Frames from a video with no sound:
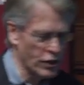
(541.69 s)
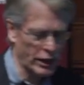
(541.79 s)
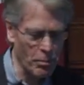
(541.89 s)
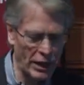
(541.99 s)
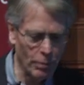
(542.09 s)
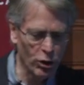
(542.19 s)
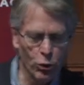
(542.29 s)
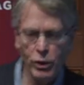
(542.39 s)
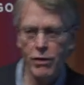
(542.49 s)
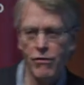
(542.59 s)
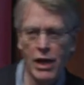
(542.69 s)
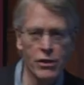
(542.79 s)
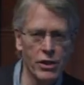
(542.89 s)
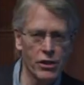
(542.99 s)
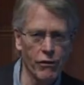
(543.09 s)
I can make them look really
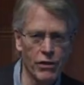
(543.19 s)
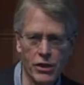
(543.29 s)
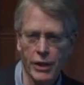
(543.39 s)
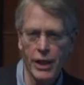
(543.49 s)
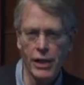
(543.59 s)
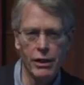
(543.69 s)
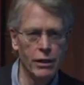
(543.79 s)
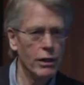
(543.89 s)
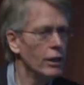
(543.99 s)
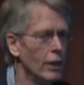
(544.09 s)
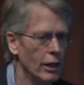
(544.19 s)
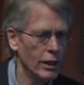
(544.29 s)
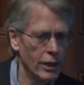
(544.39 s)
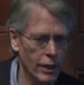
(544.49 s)
fancy, sophisticated, uh,